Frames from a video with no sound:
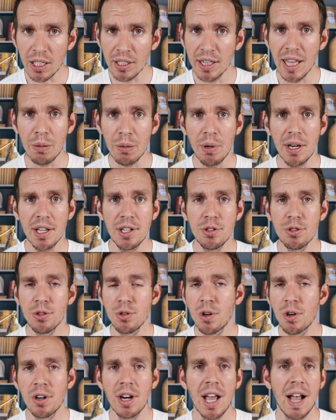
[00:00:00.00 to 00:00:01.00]
That way you
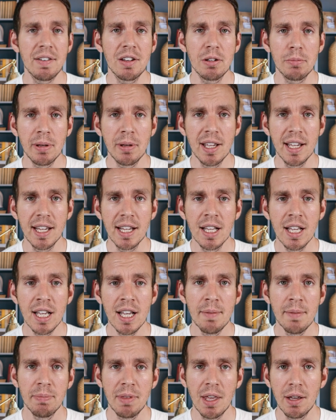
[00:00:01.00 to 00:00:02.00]
don't have to pay
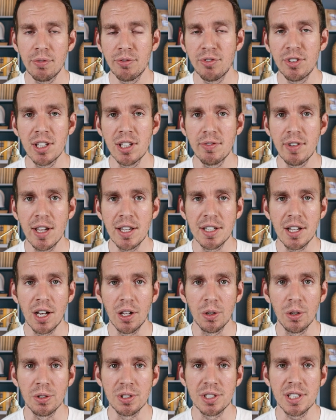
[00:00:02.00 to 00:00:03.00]
that fee of
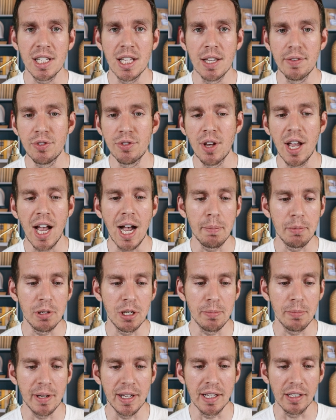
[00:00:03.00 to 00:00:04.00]
$8 if you
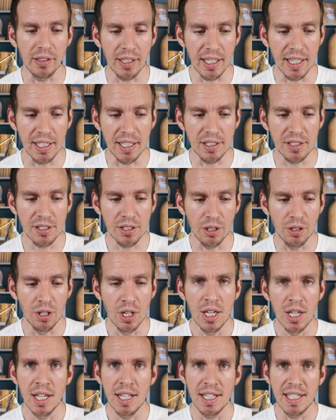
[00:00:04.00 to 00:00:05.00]
happen to pay late. So
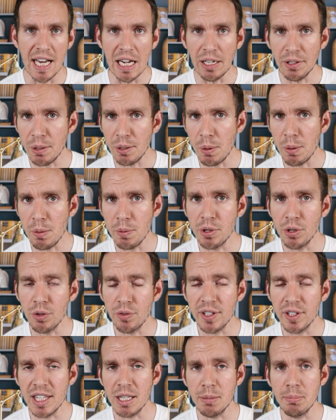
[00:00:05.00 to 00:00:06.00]
now that we went
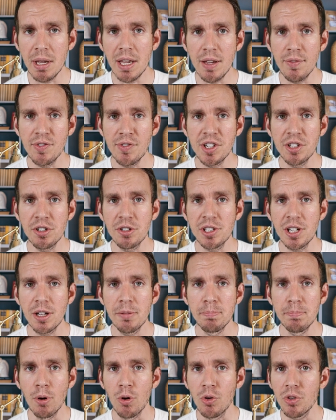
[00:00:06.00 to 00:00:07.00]
over the main features
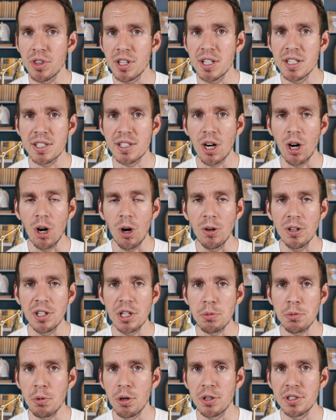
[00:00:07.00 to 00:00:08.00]
of both of these cards,
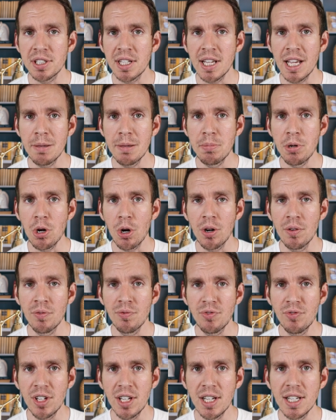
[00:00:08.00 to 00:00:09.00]
as well as the APR
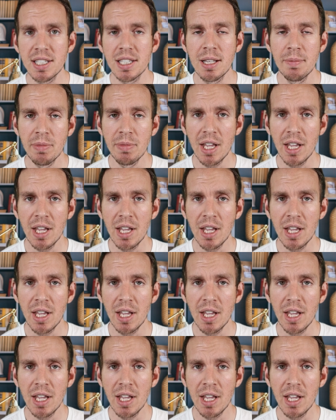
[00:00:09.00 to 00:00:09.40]
and fees,